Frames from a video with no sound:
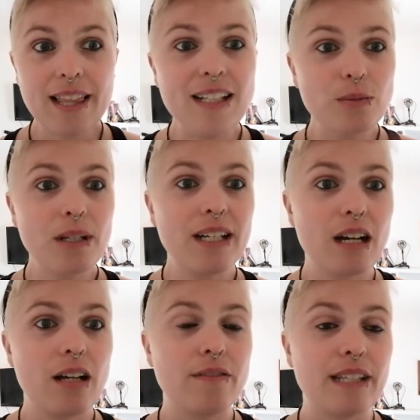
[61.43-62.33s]
that's where
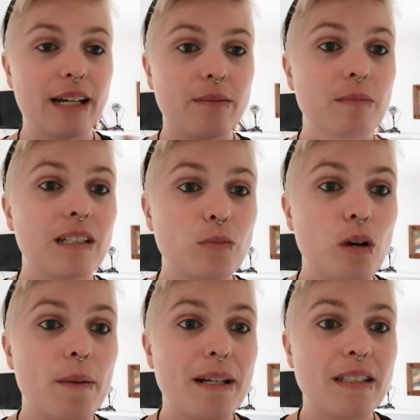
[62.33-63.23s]
I've, yeah, that's
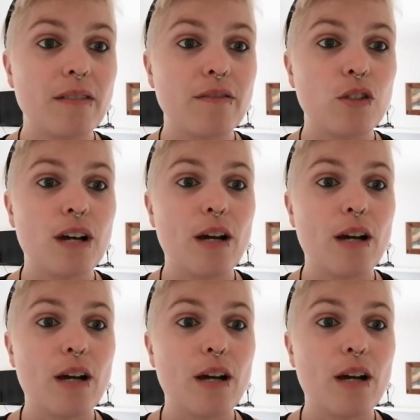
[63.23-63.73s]
why I'm asking for your